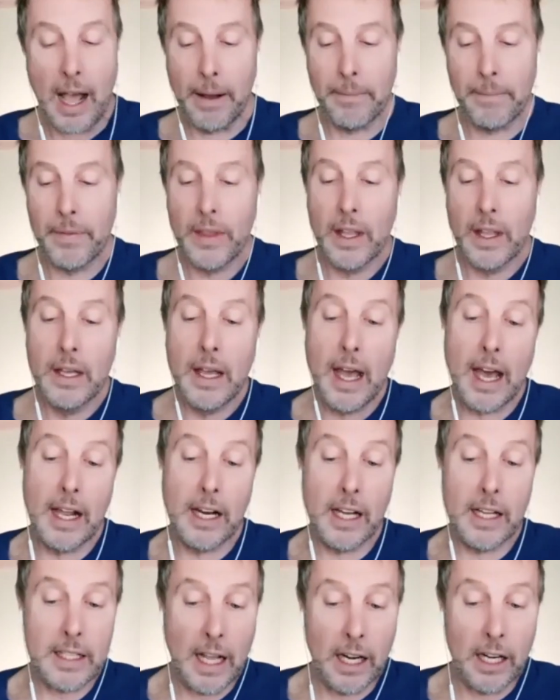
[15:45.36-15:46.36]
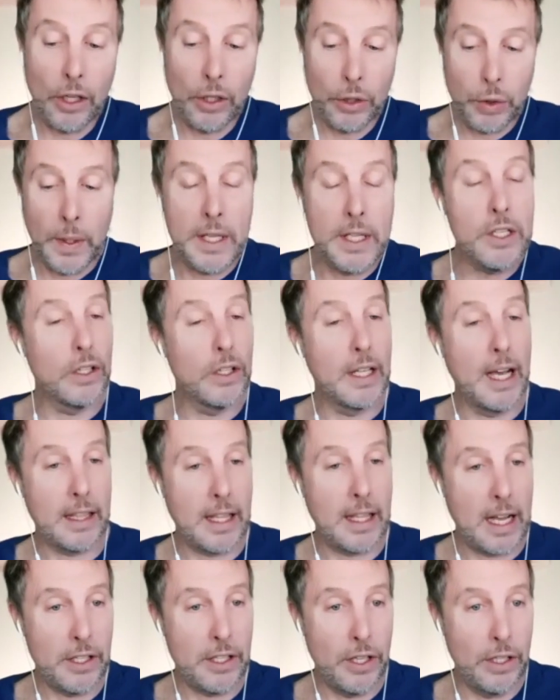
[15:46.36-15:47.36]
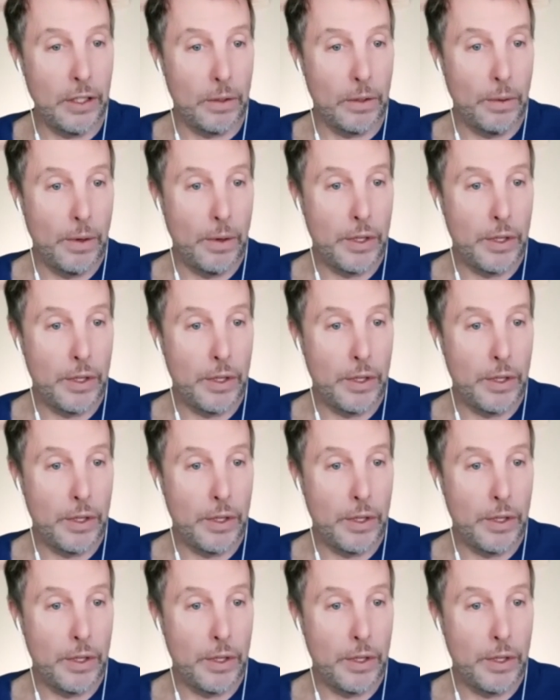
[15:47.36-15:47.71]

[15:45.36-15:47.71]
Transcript: Family. And identical twins are like that too.